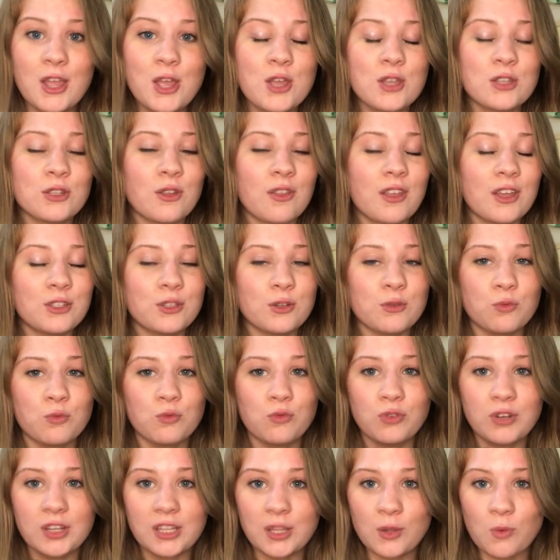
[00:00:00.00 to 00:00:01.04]
So that's a
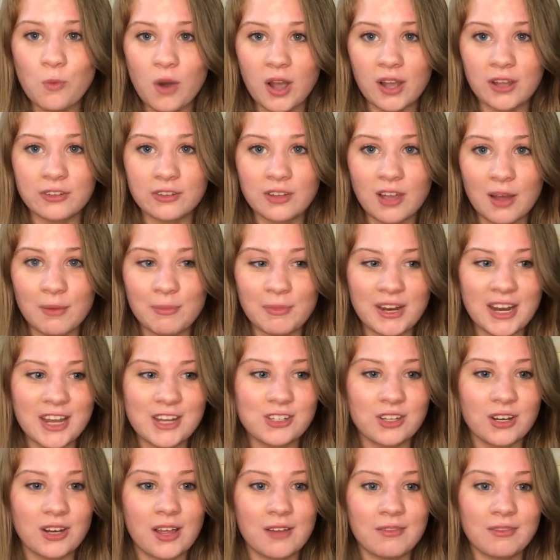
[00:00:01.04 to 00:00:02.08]
really wild
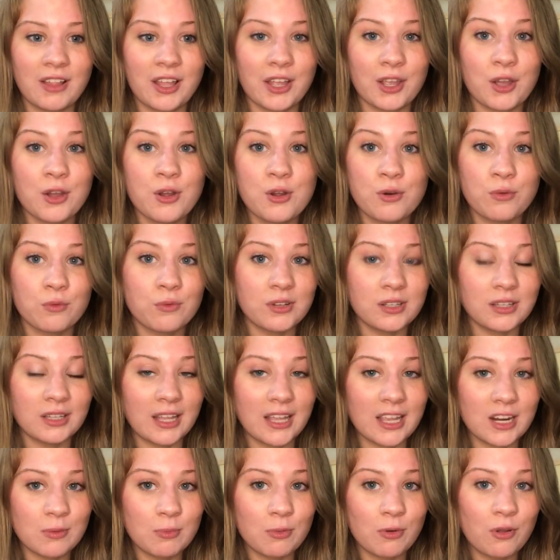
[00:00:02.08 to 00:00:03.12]
combination of like
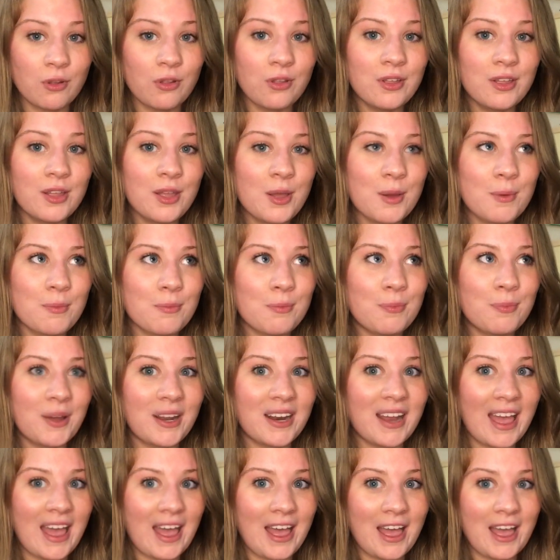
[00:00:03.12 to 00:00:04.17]
relatable but
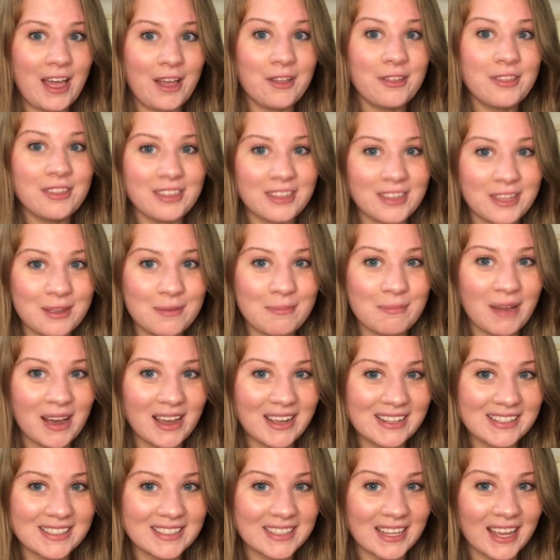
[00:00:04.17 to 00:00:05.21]
healthy
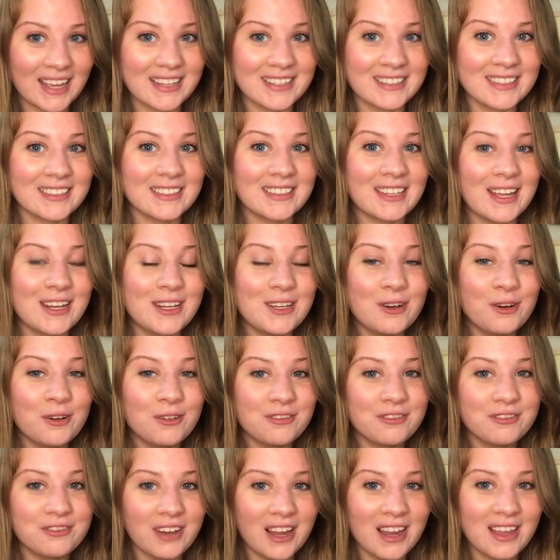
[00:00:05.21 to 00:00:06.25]
mindset. And you don't
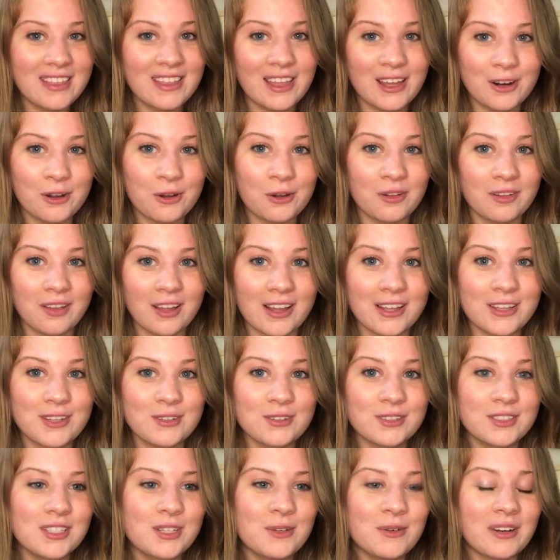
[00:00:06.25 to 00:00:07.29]
find that a whole lot.
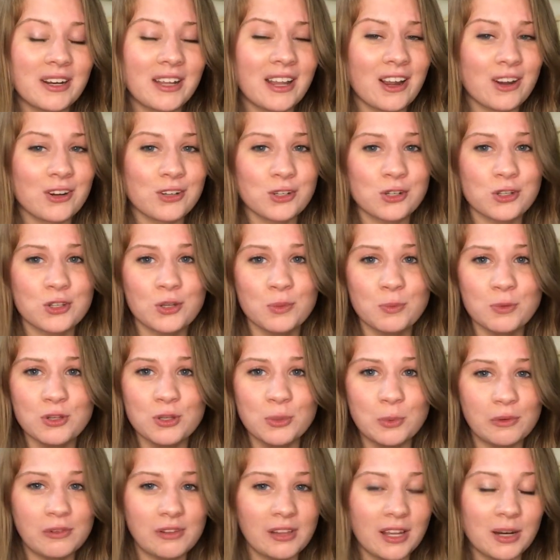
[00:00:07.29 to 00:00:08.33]
Usually when a character is super,
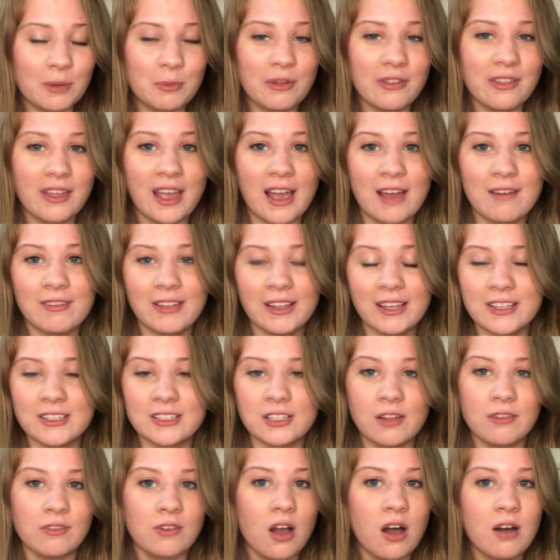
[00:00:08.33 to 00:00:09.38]
super relatable, they have like a
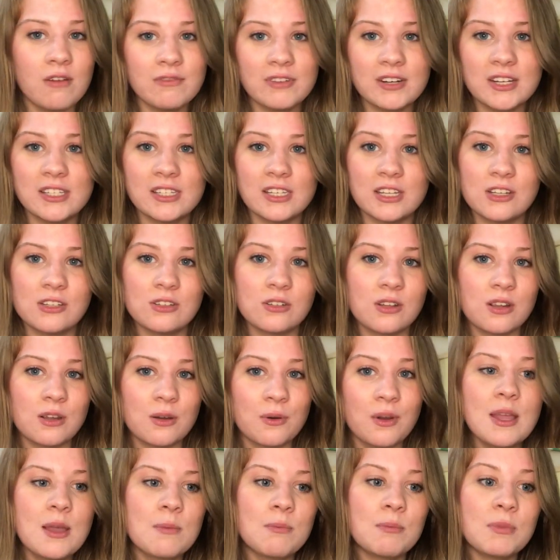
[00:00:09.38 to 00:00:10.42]
self-confidence issue,
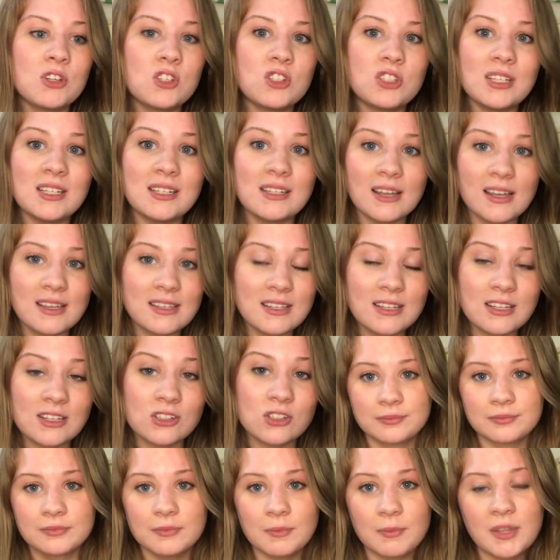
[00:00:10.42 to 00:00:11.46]
but she doesn't.
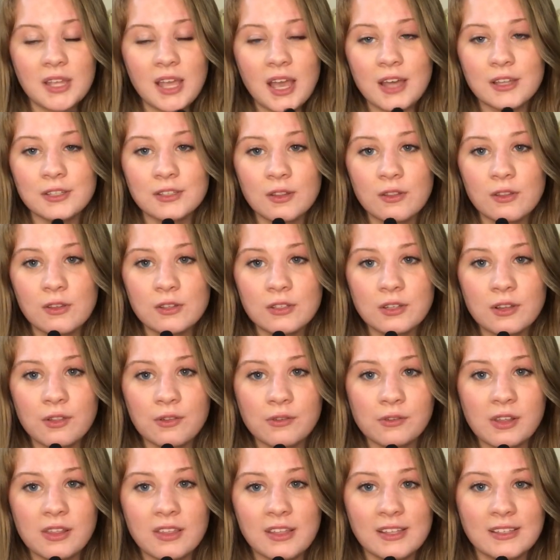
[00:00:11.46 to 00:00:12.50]
But yeah, so those are
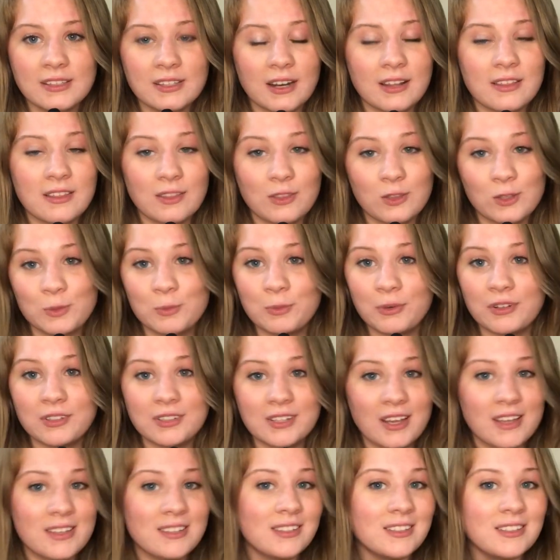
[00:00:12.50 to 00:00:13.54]
three things that I think this book
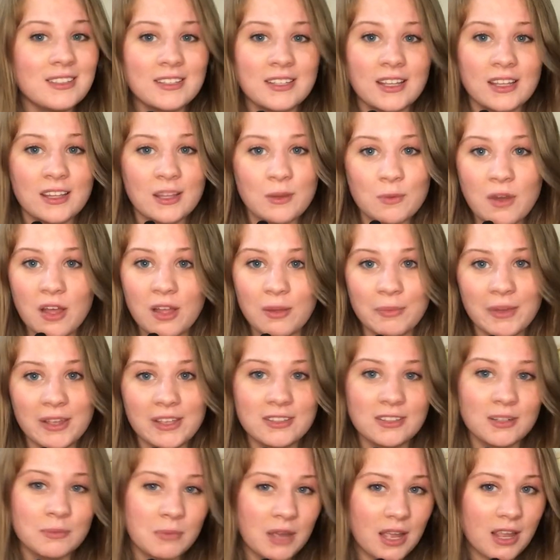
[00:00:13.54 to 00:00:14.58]
does insanely well
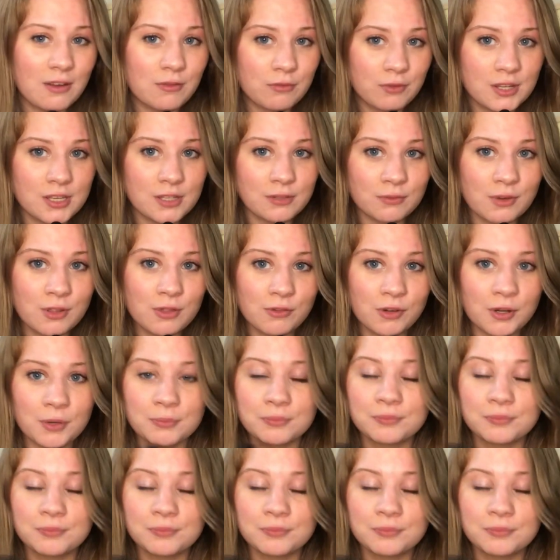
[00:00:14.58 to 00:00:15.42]
based on my recent read through.